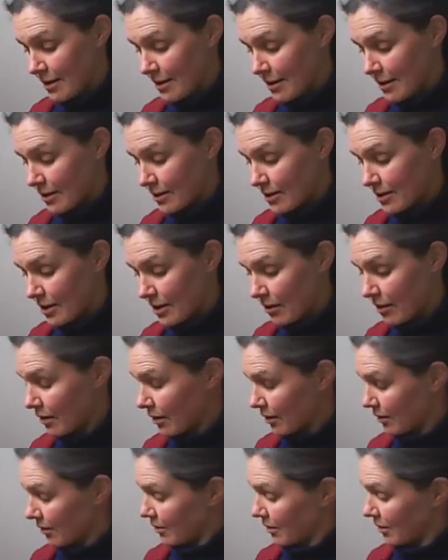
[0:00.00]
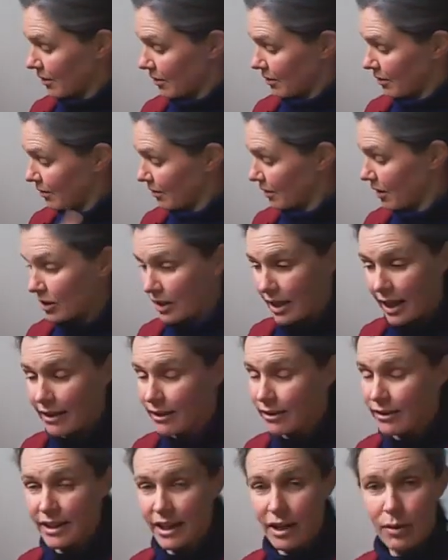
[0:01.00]
So the only
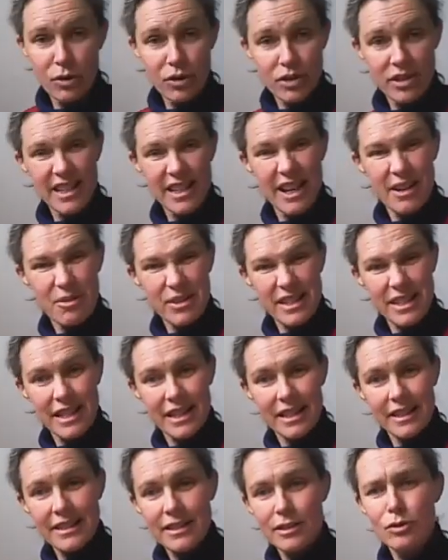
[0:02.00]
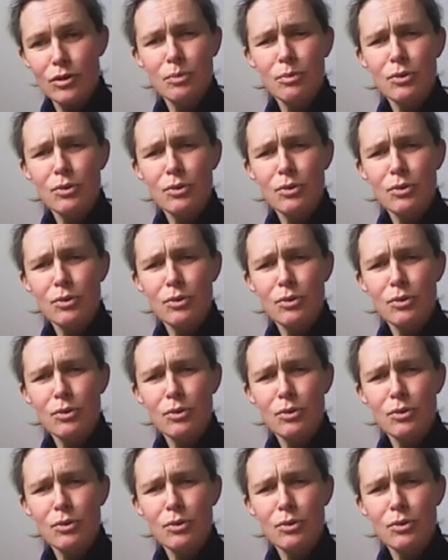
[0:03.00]
other thing I wanted to say was that this looks